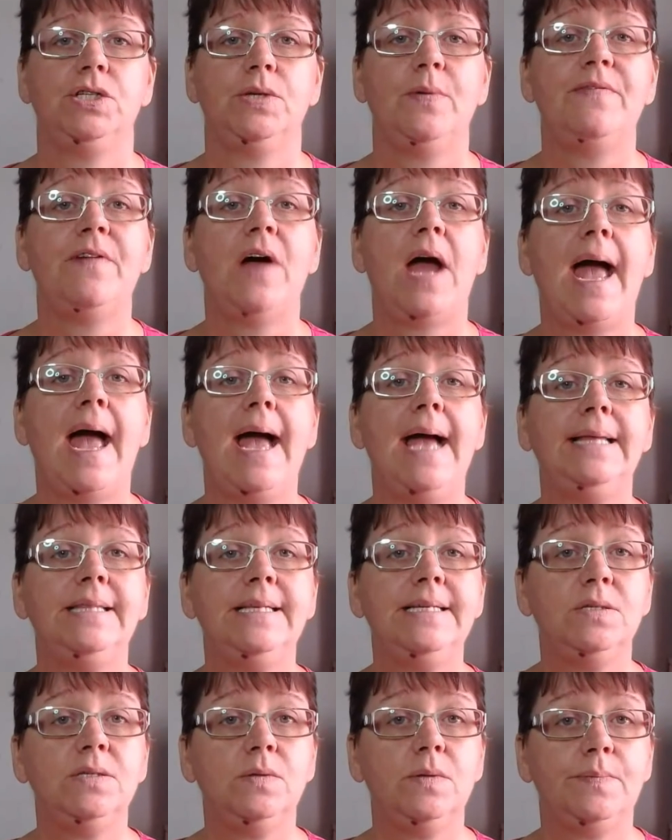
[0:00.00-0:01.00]
So if I add
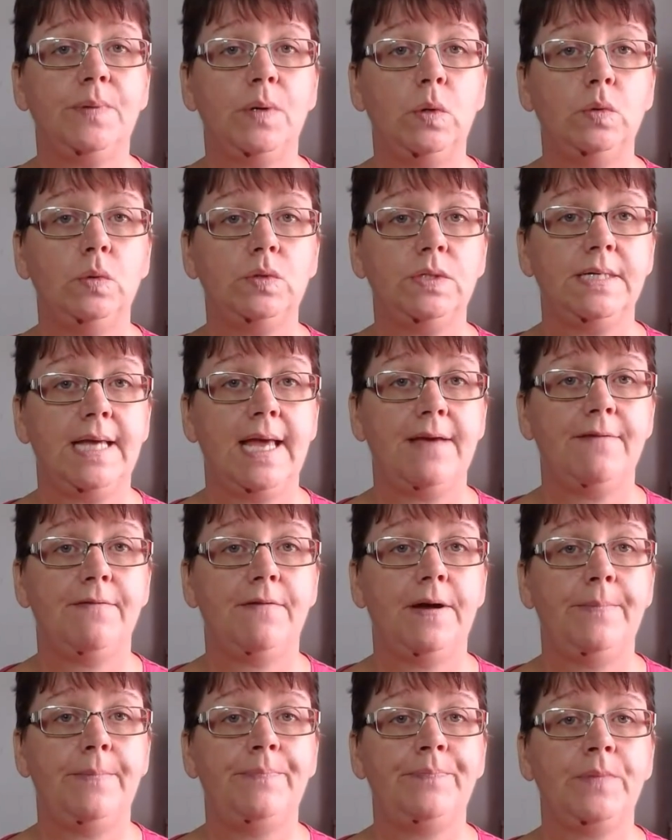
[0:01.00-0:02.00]
this all
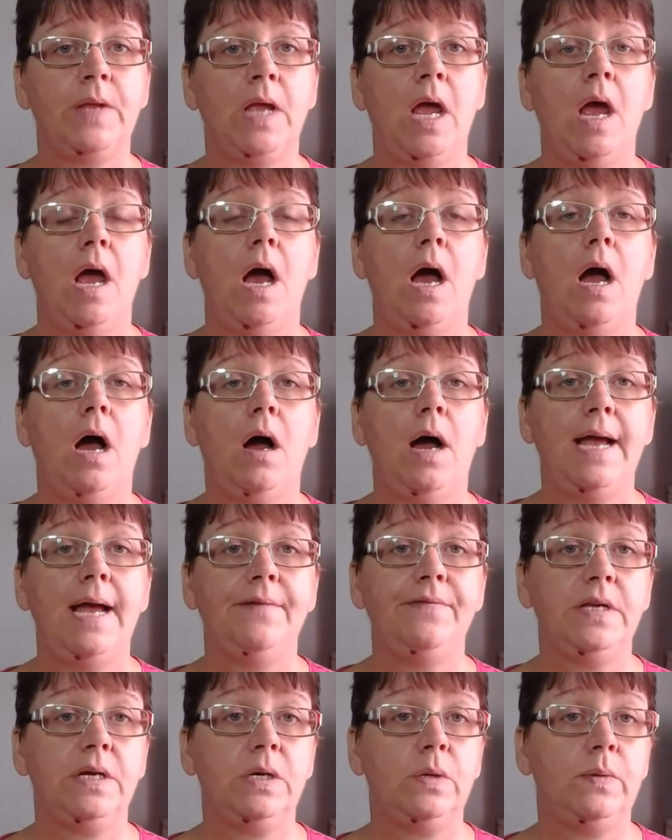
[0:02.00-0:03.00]
together, I
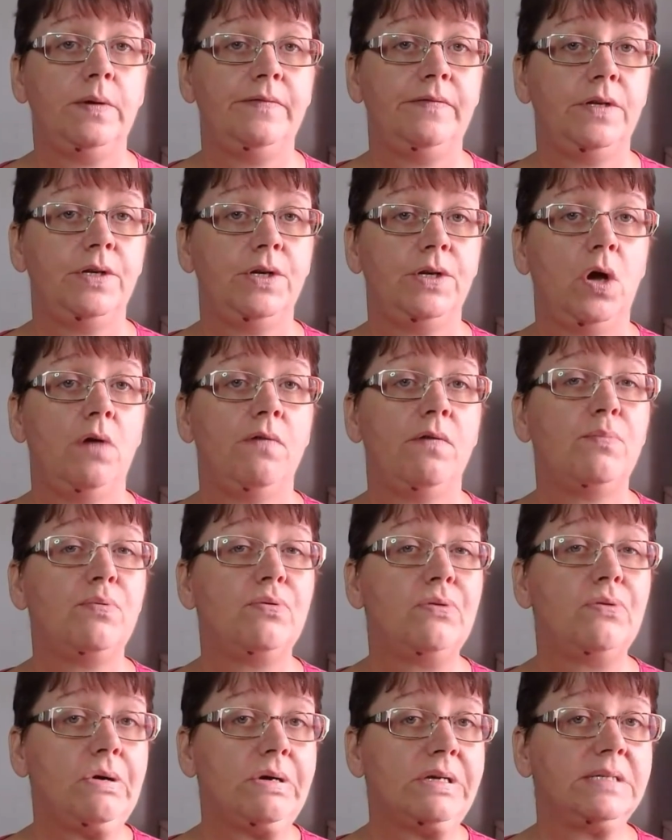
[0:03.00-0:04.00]
have the equivalent of
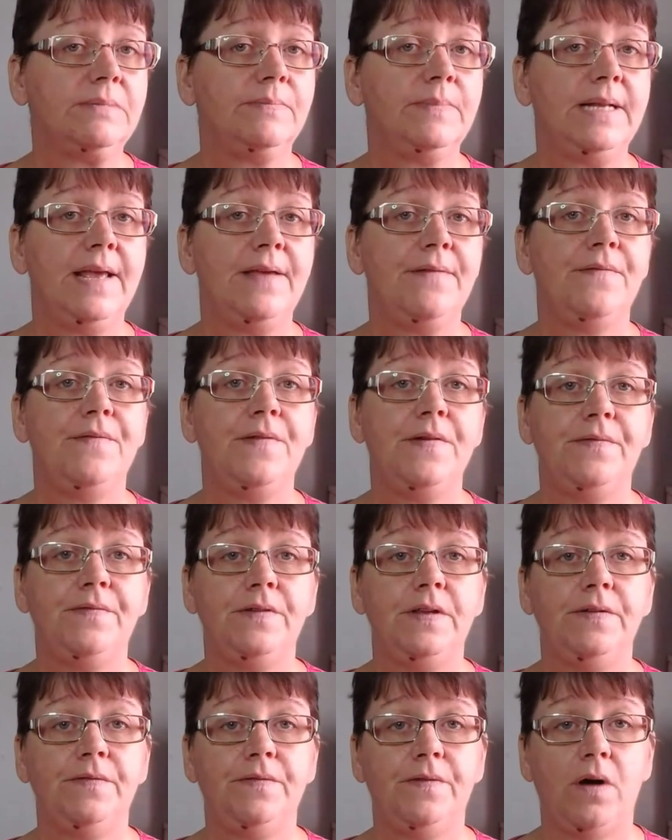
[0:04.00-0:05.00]
approximately
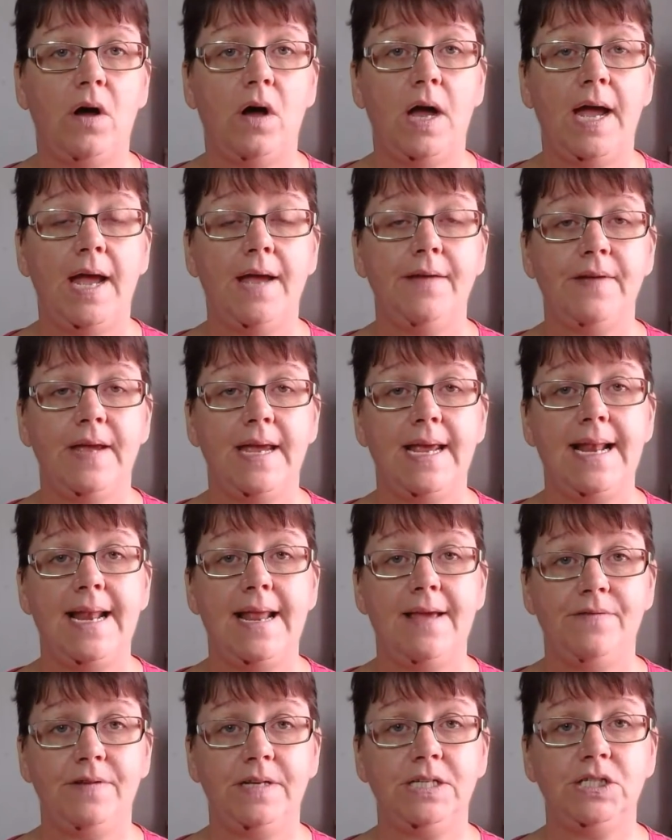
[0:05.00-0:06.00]
55
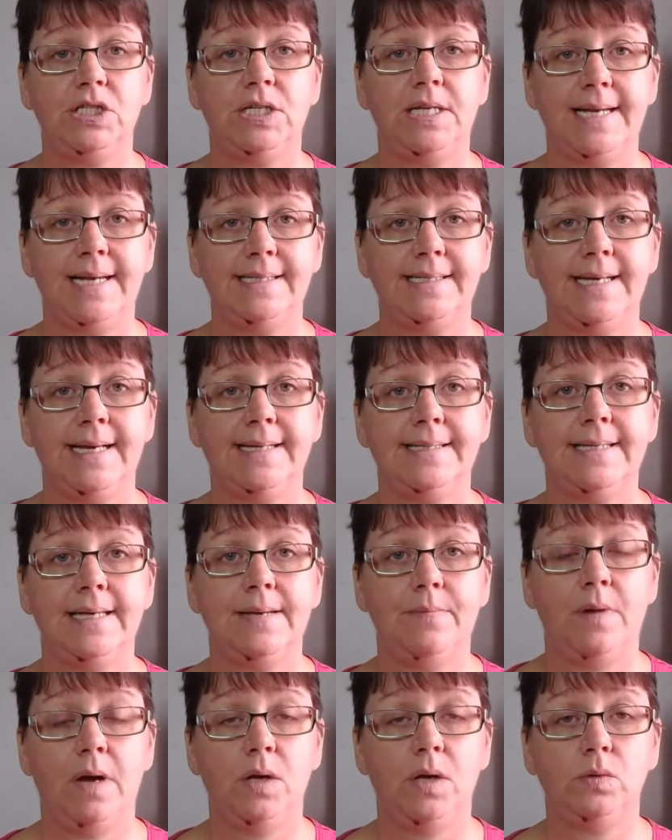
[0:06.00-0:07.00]
11-inch latex
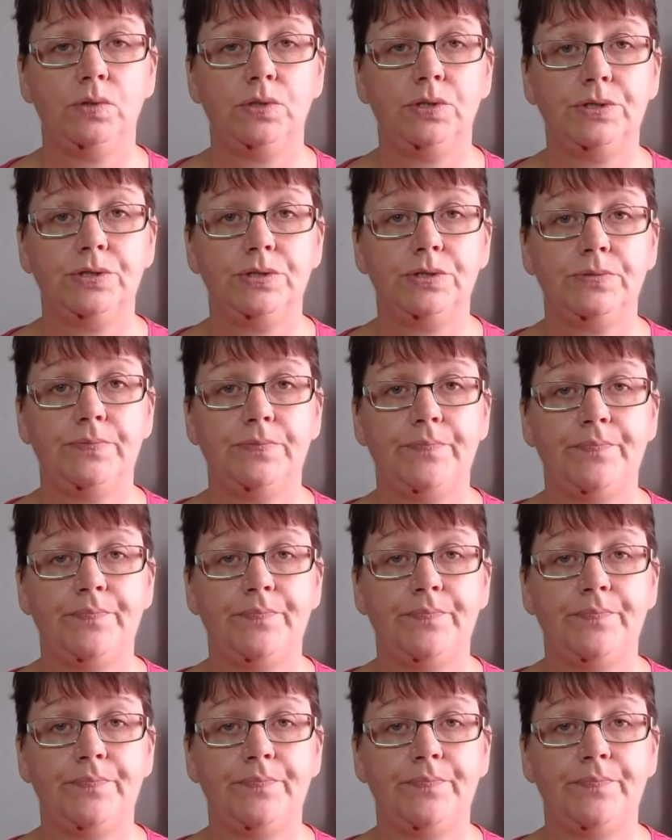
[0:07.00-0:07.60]
in my orders.